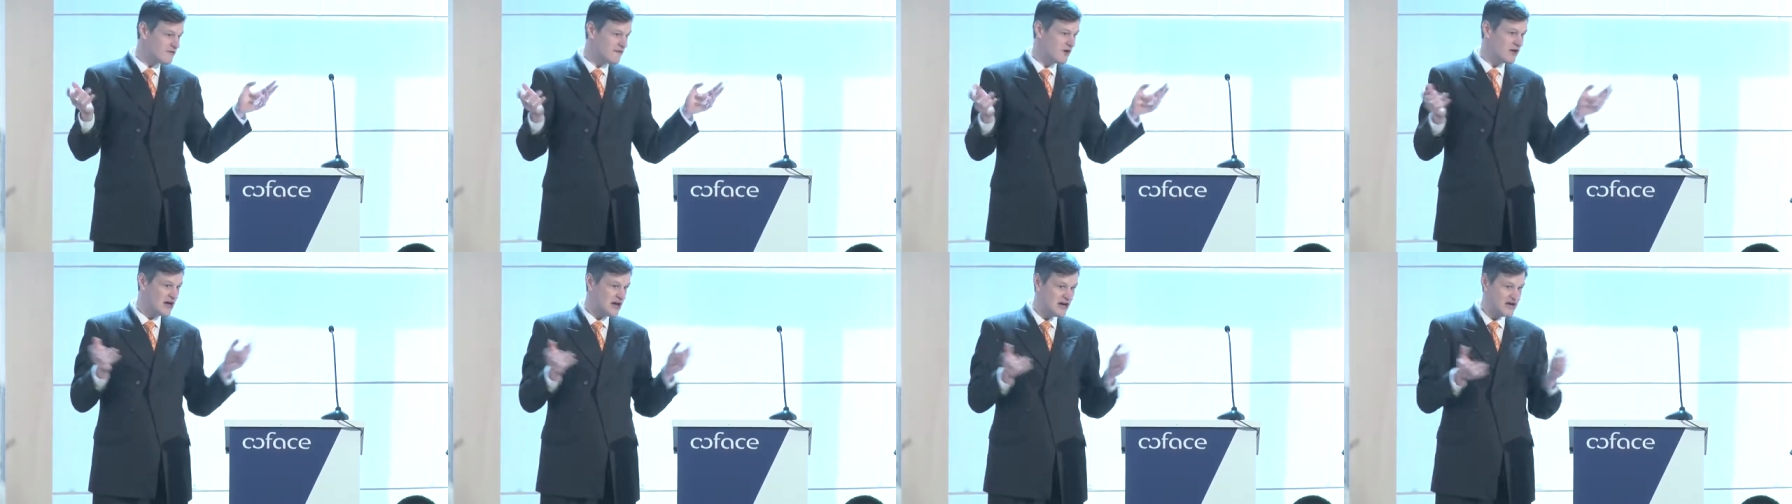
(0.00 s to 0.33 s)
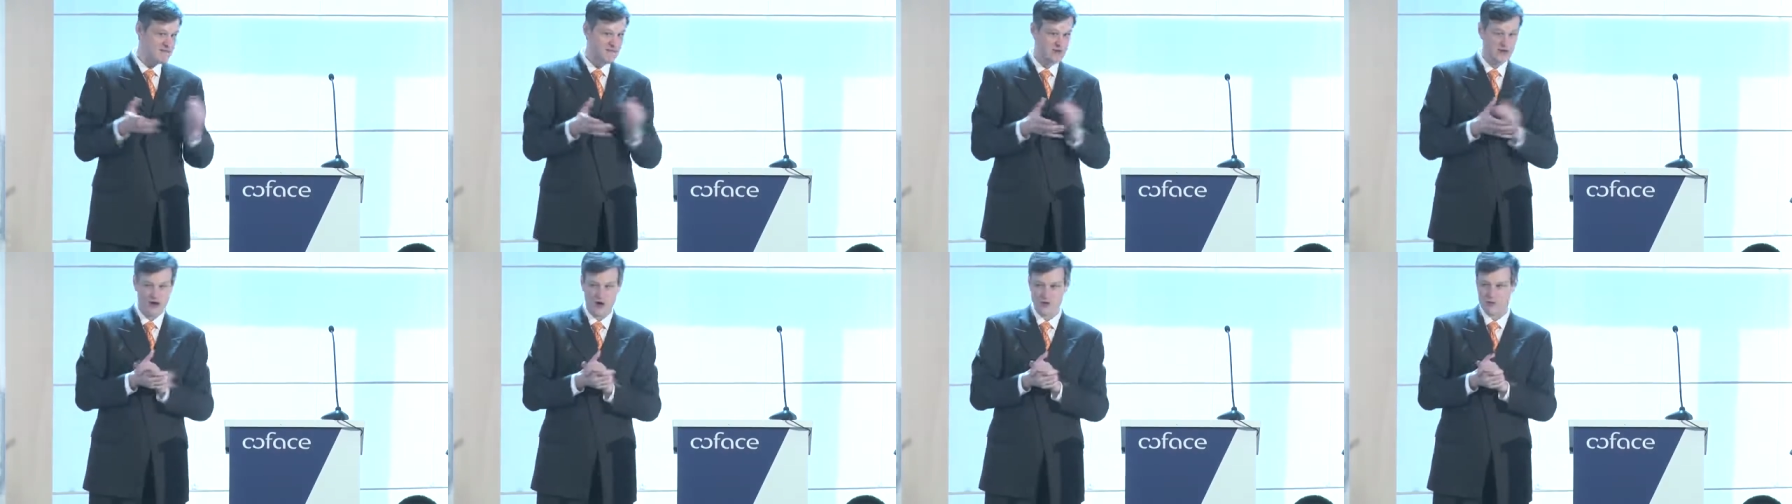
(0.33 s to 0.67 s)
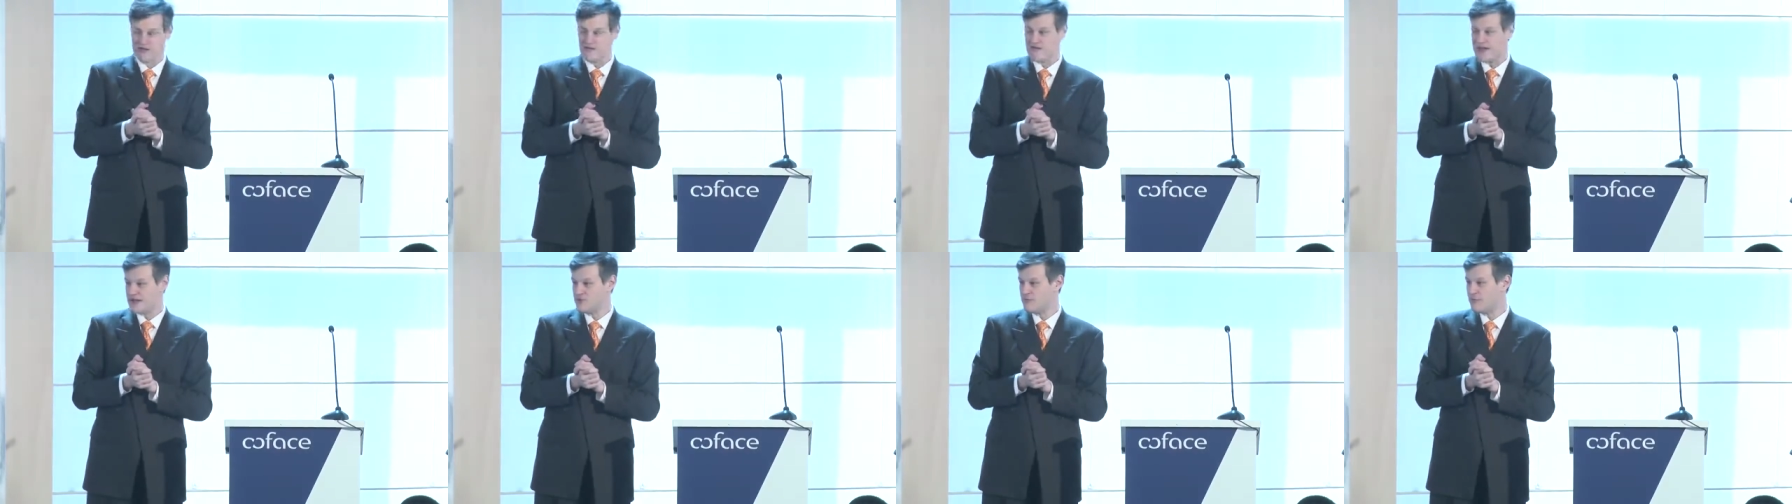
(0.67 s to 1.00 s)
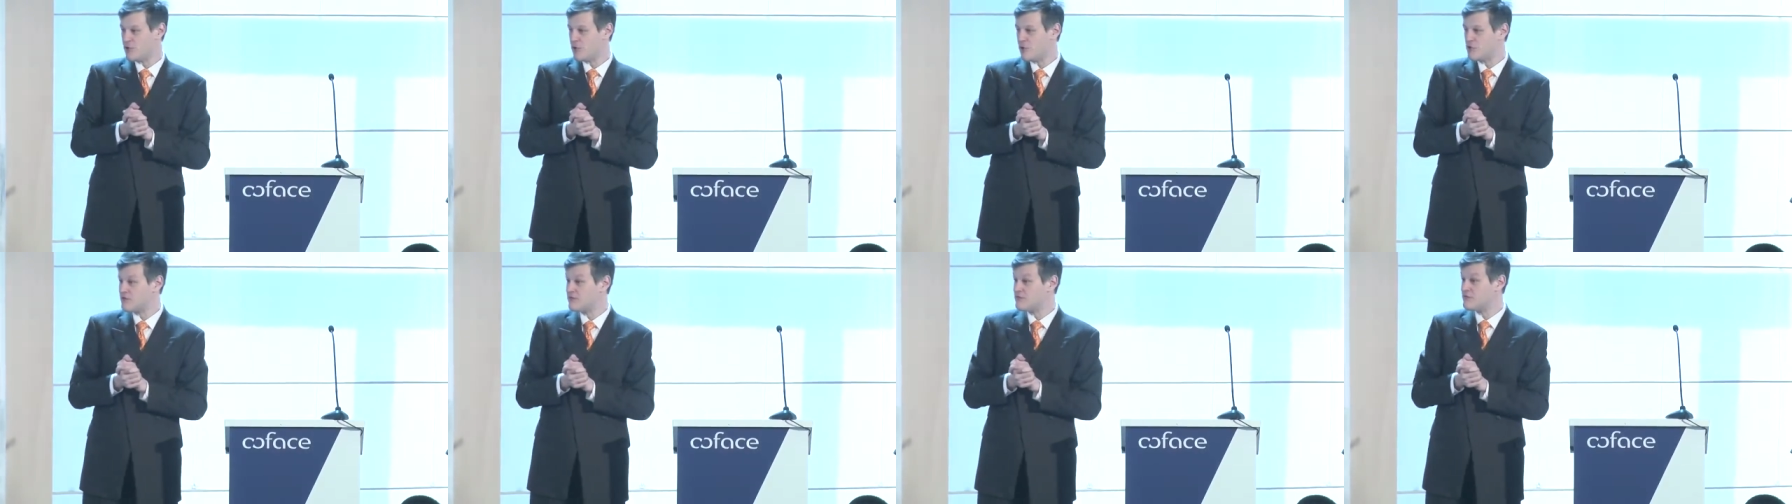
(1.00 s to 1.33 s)
for, however long we've had
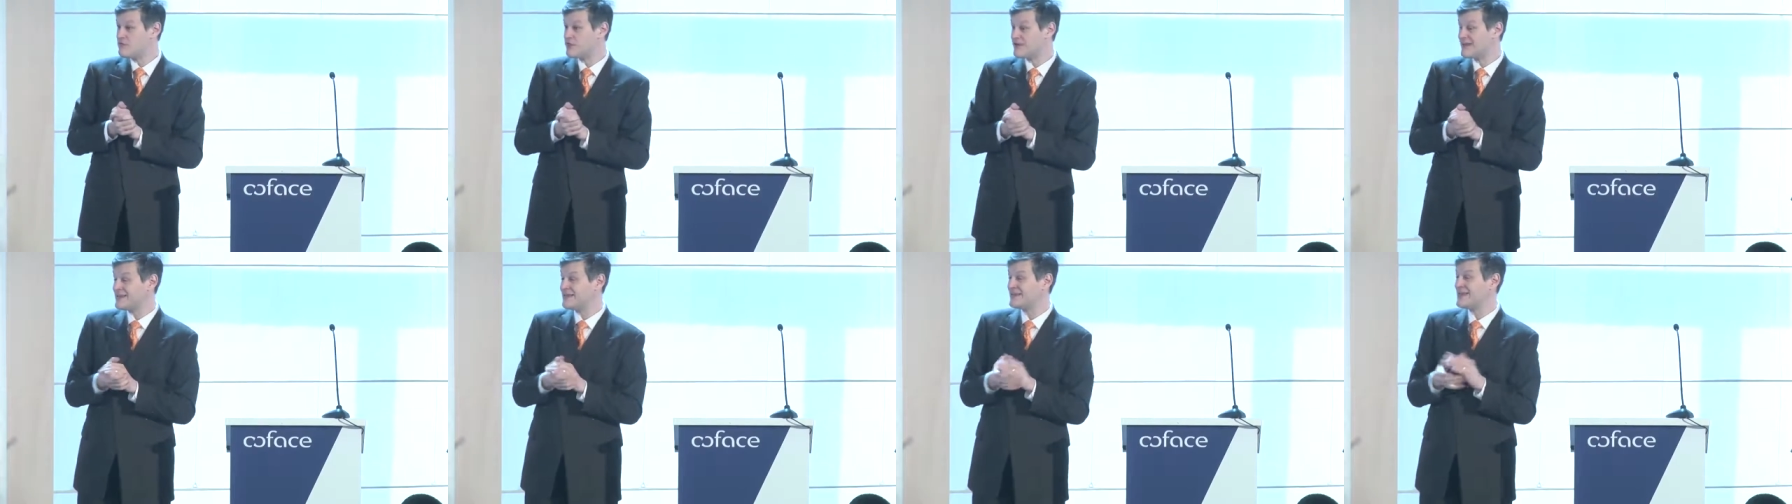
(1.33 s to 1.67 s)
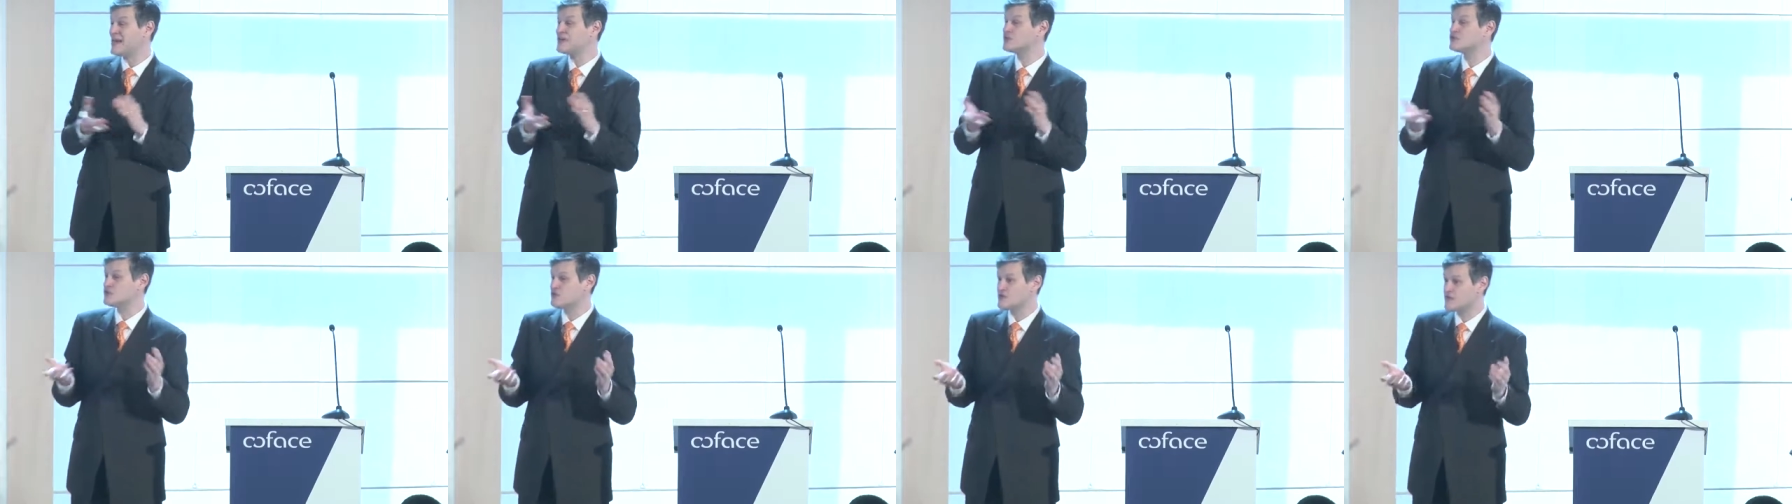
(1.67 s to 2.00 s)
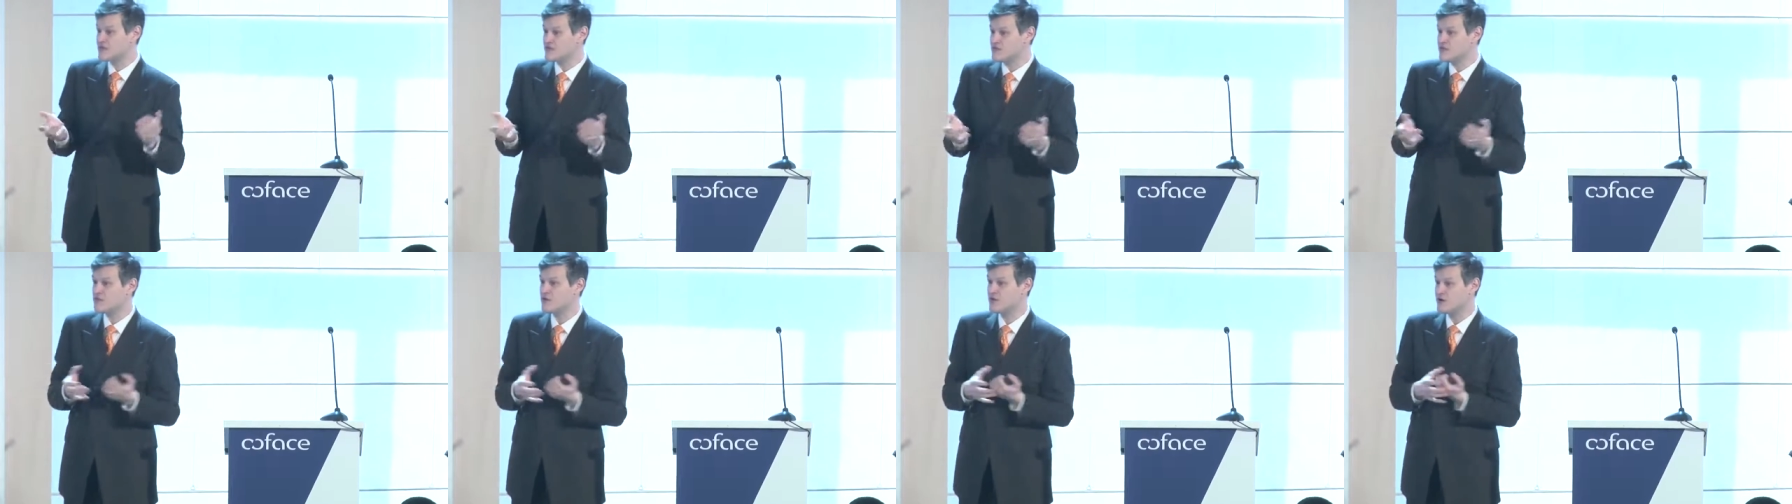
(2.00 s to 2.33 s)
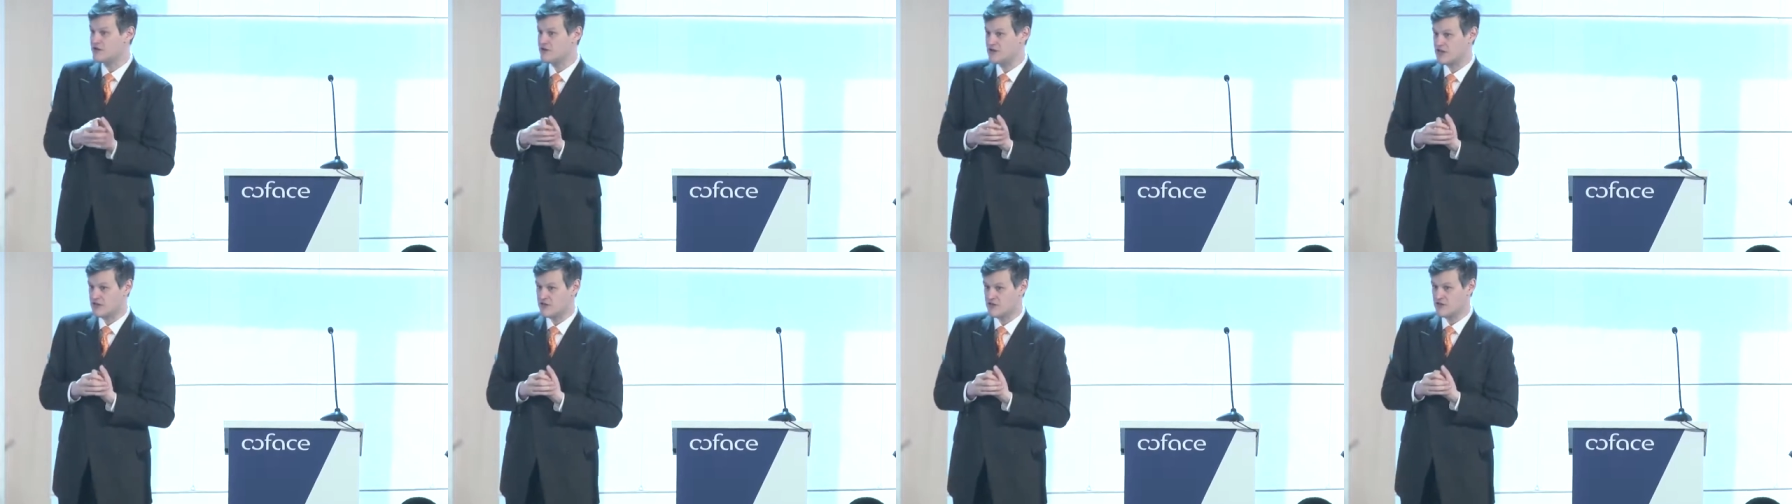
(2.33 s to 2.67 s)
polls, if you look at elections in the
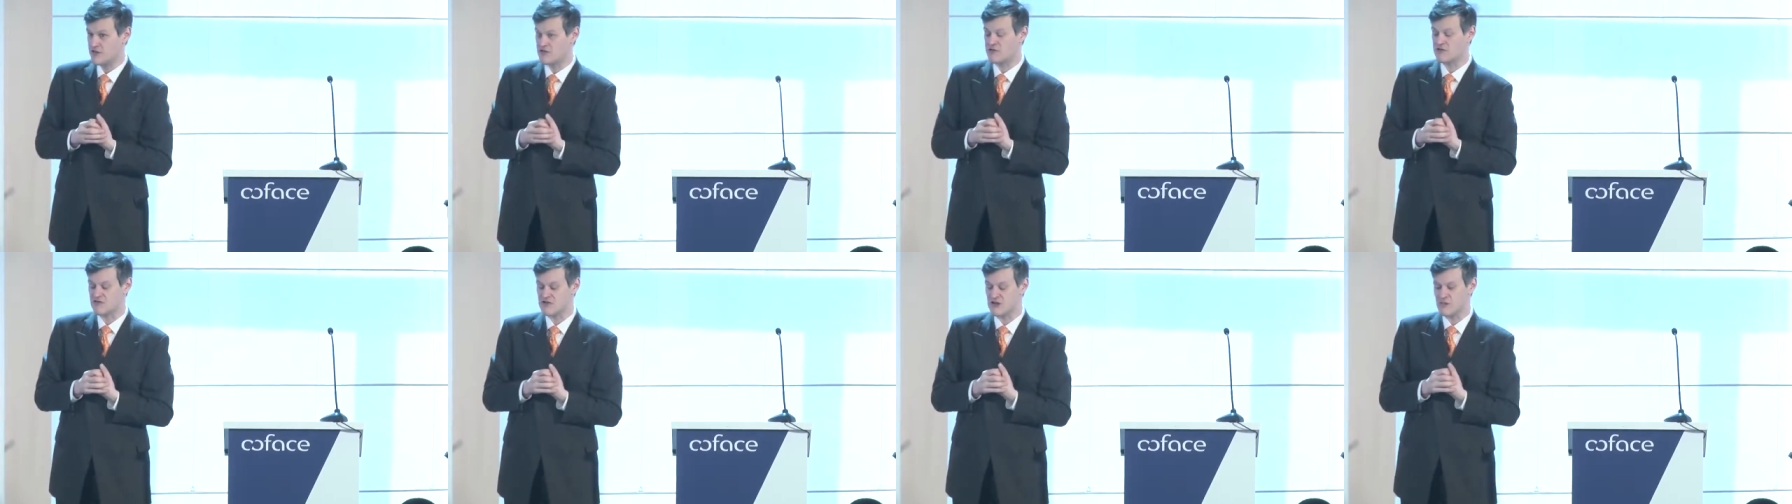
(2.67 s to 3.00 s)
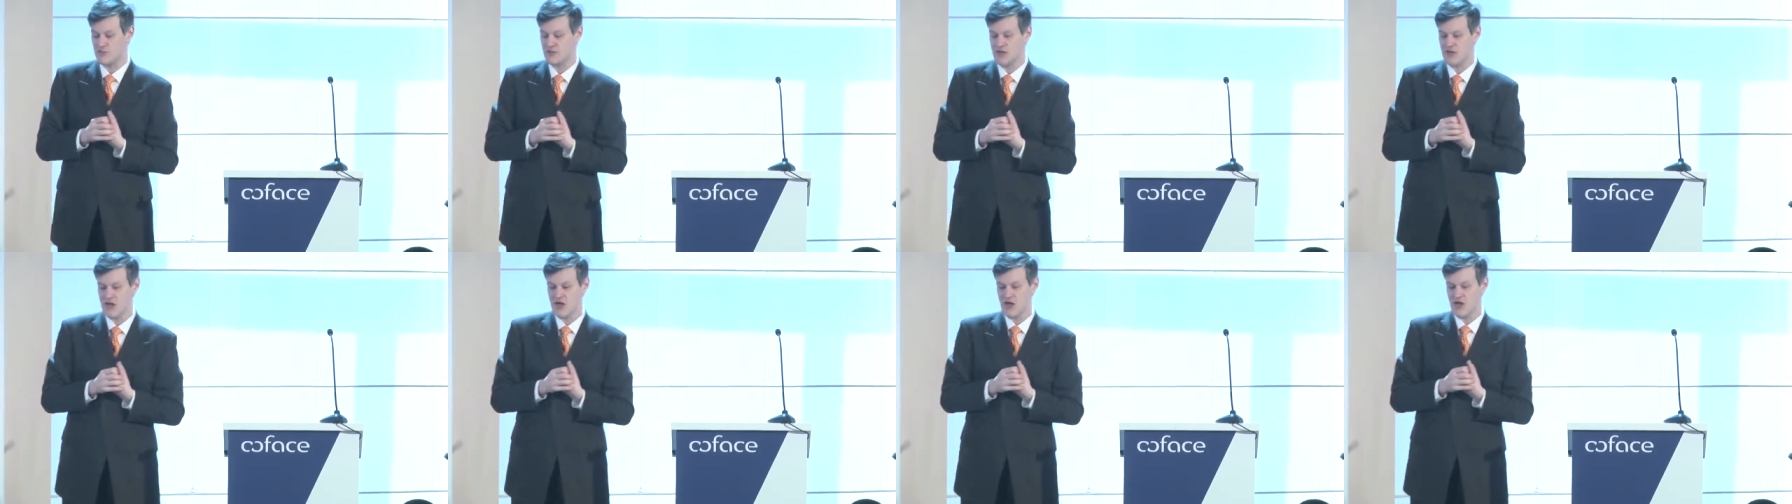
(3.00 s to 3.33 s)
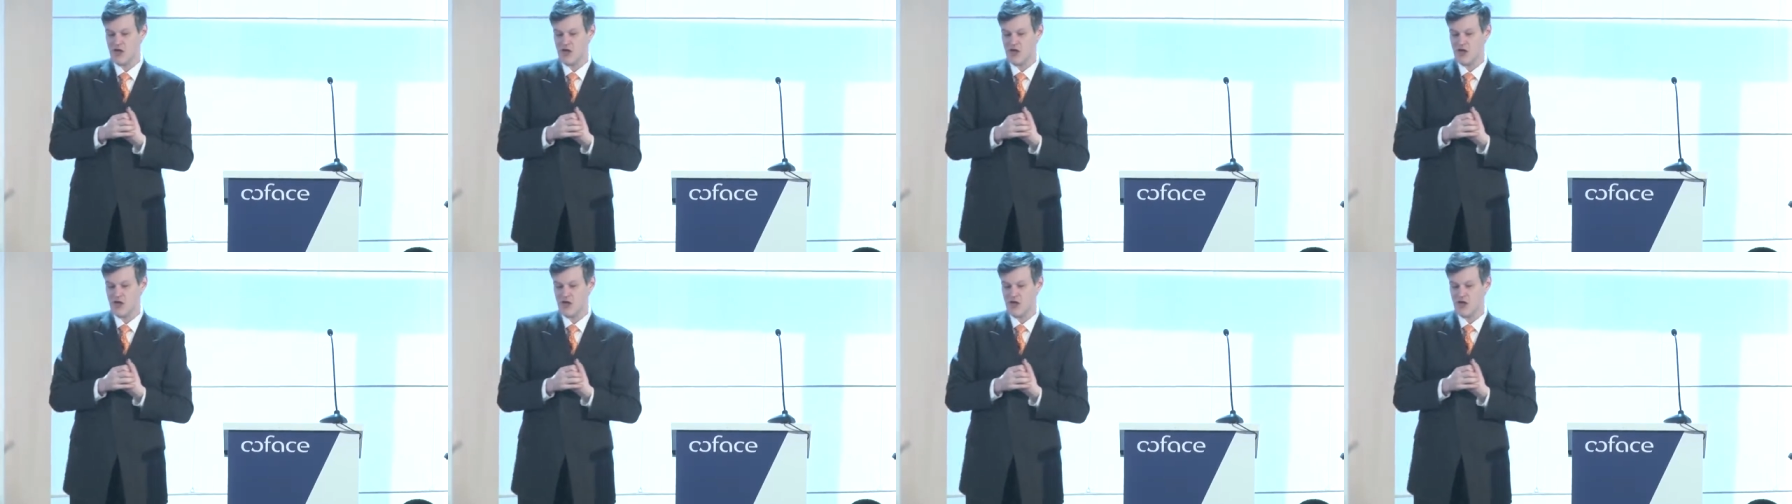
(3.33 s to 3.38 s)
30s in Europe,